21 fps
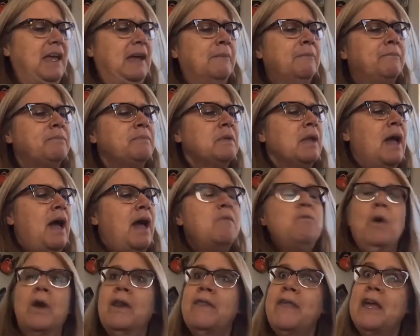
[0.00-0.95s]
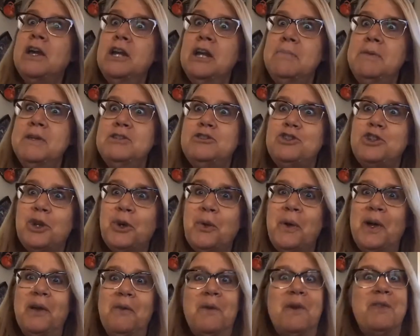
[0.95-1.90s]
And what are they going to be doing when
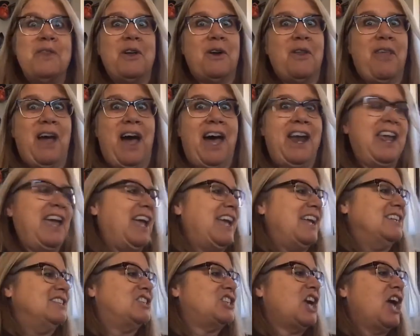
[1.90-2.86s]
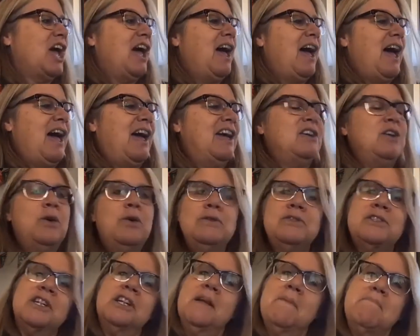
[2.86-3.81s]
they're that age? And who's going to
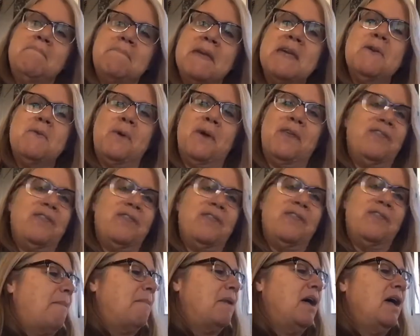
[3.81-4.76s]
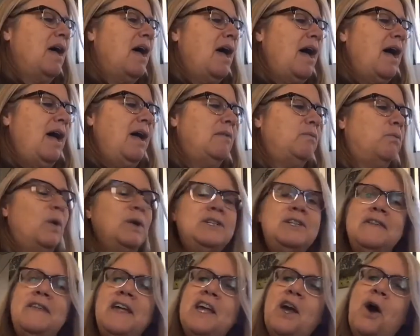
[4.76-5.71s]
be with them? And what do they
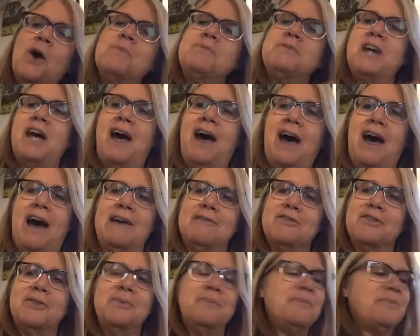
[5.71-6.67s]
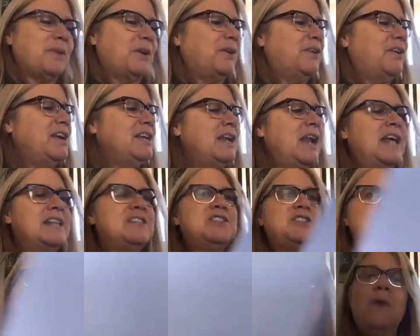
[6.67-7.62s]
hope to have? All right. And so you
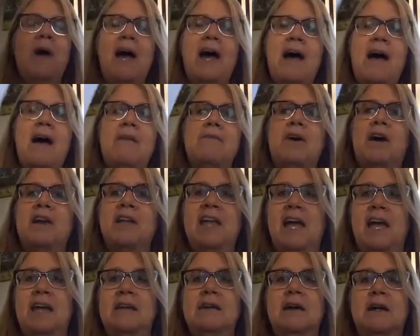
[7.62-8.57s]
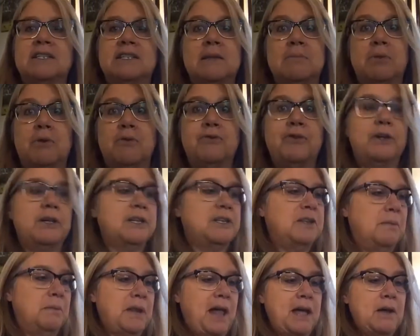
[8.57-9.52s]
have, again, a simple fill in the
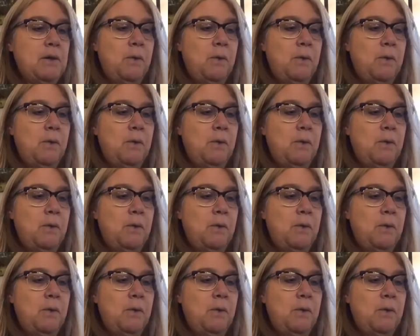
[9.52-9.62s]
blank one.